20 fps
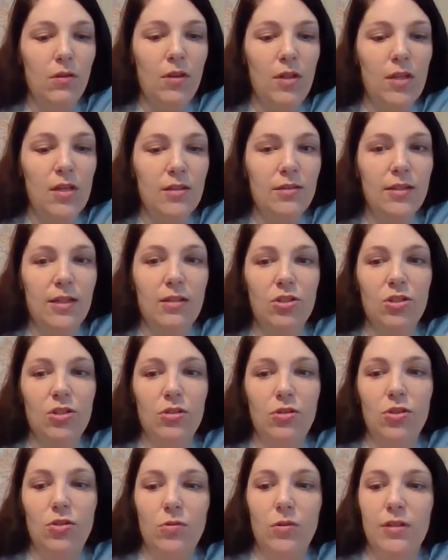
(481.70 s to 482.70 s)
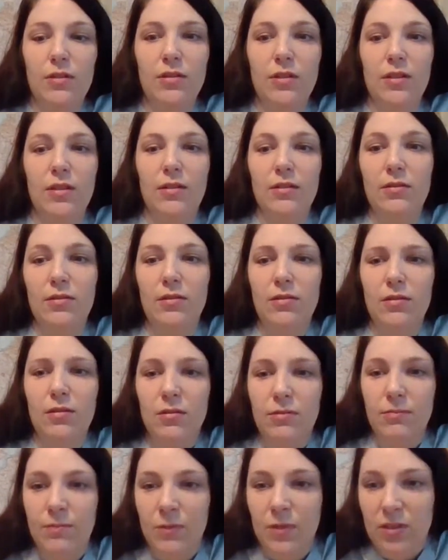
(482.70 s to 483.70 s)
these as your choices.
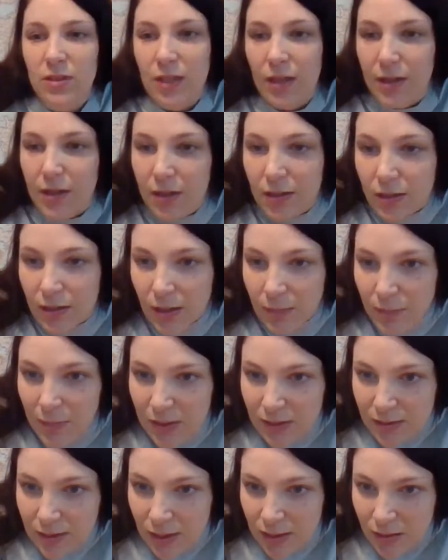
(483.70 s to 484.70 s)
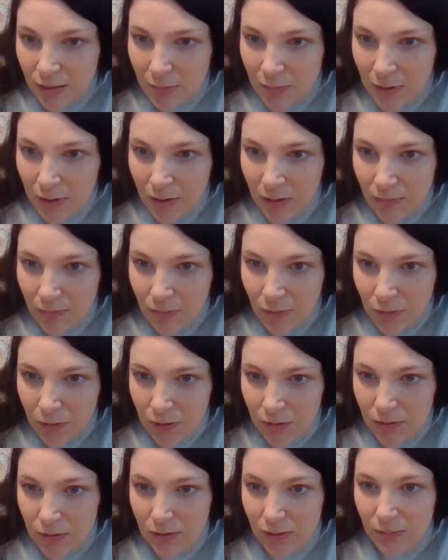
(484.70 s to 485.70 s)
It's not going to let me send them all, of
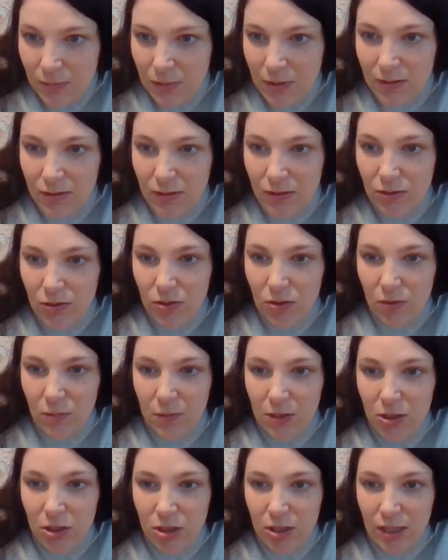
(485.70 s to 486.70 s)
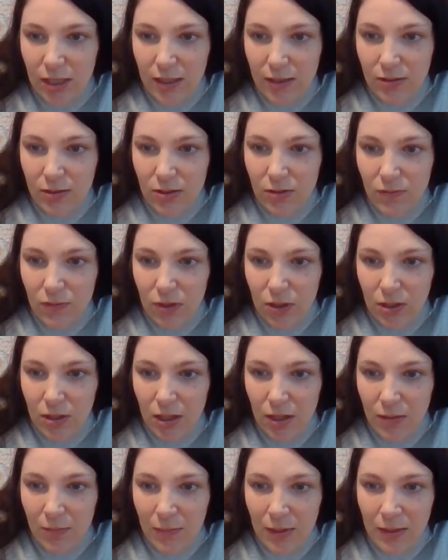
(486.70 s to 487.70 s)
course, because it's too much text for a
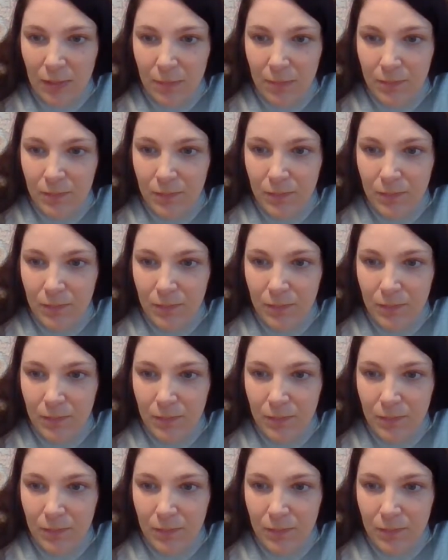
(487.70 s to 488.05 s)
comment.